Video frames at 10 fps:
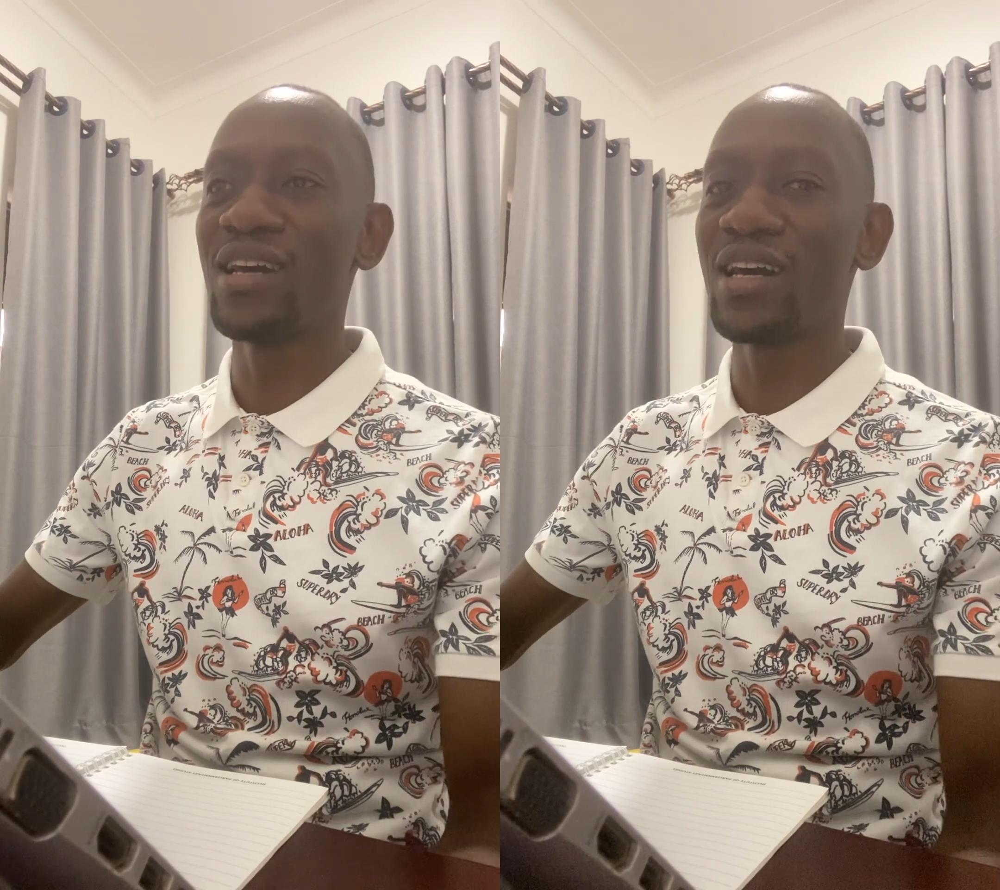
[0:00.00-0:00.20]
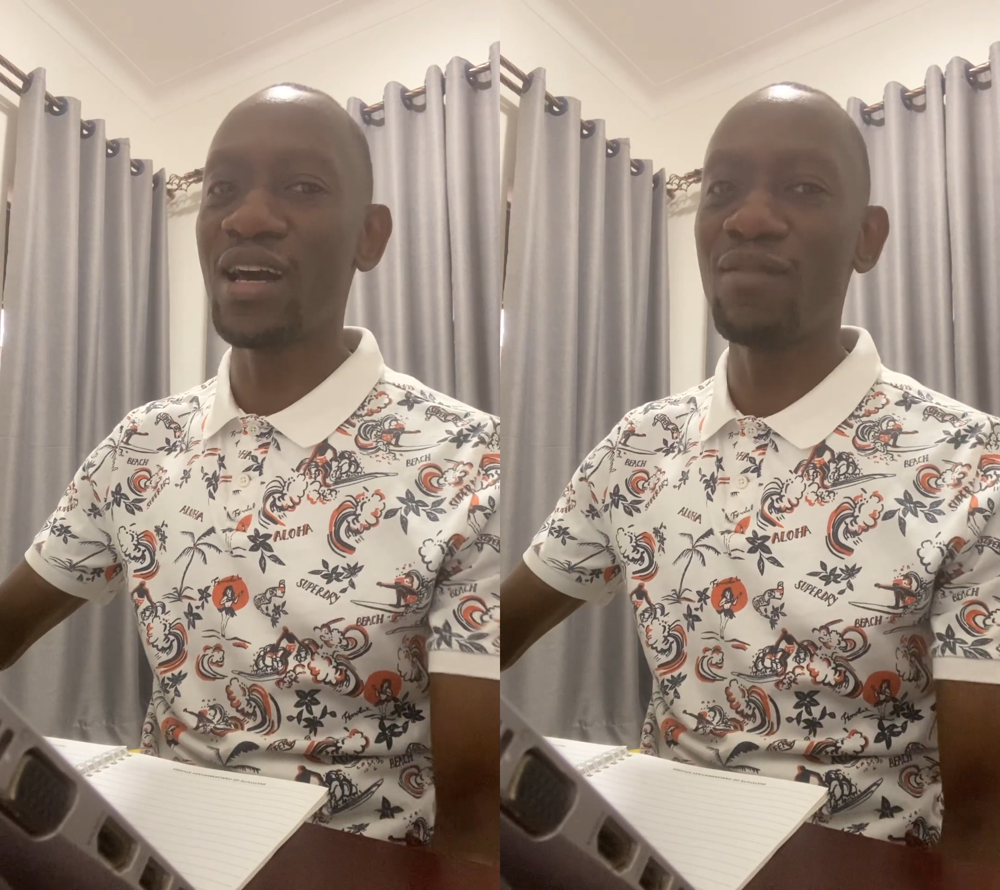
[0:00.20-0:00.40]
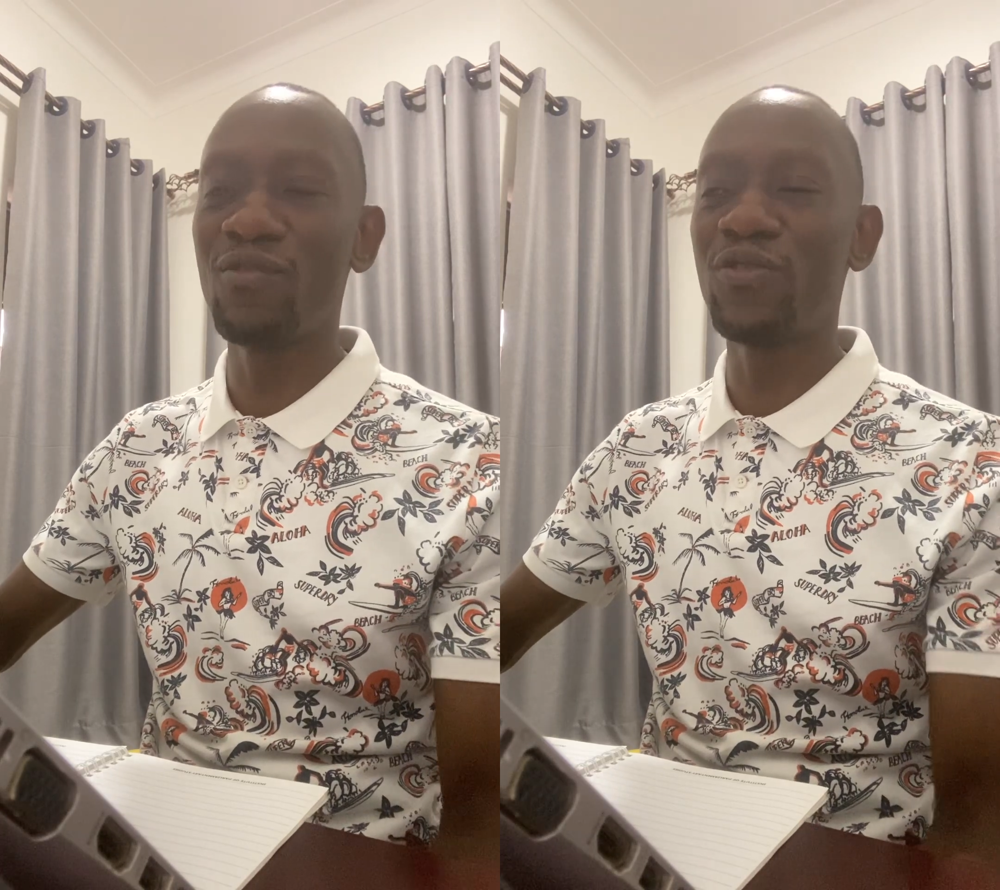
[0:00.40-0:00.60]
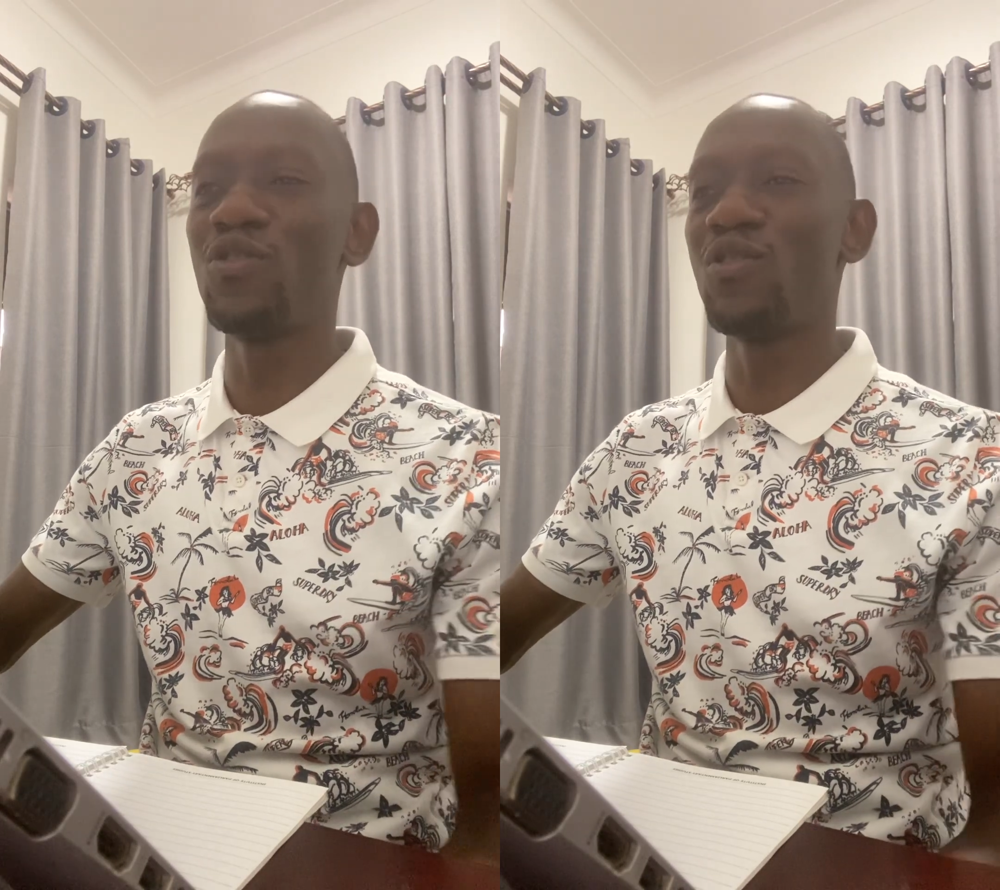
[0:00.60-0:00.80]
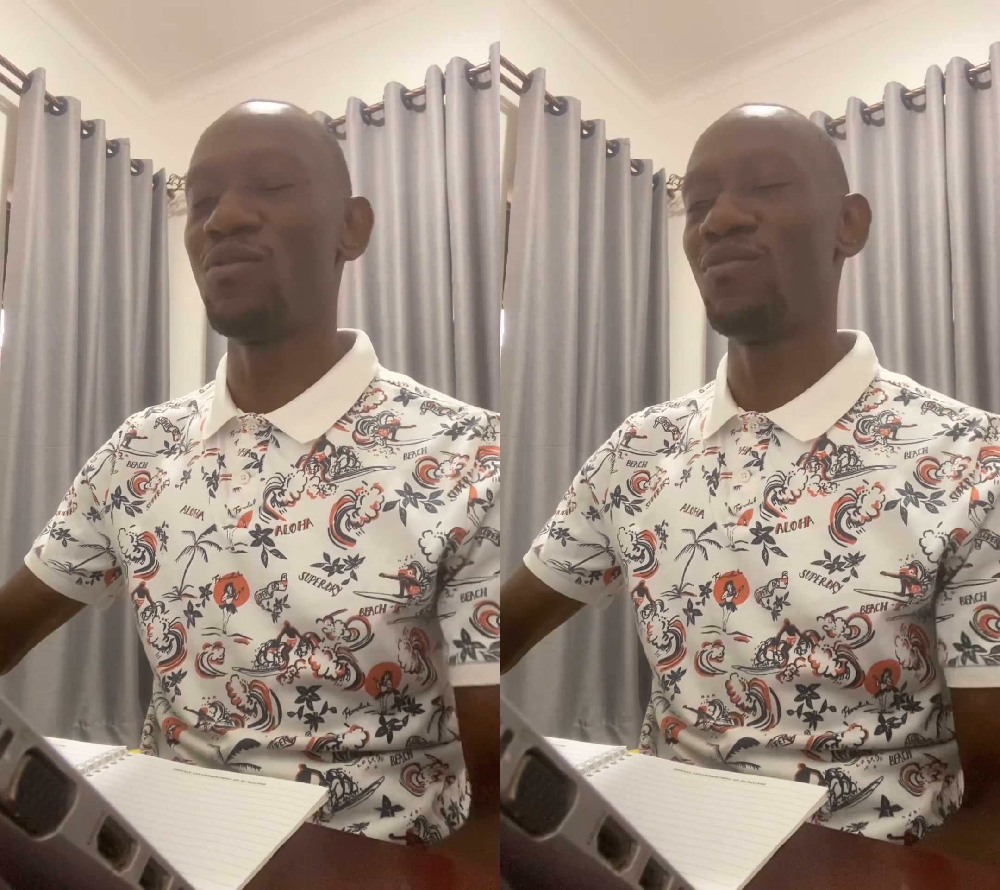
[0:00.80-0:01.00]
come
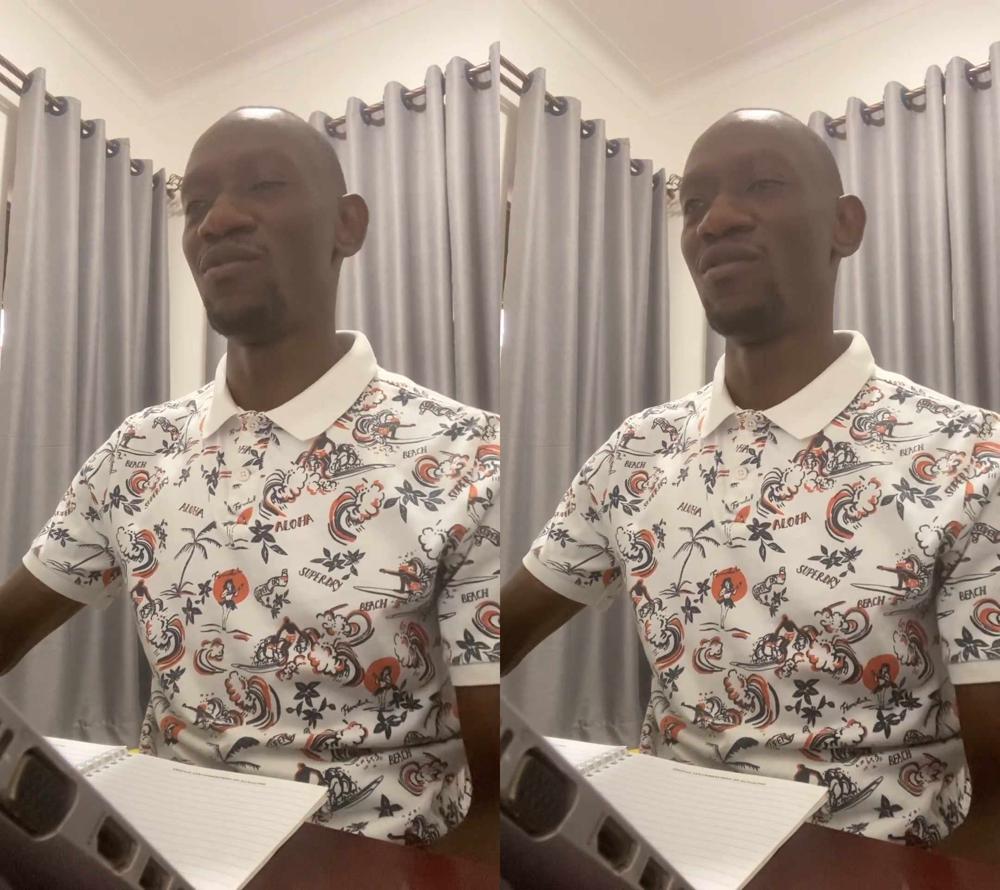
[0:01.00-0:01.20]
from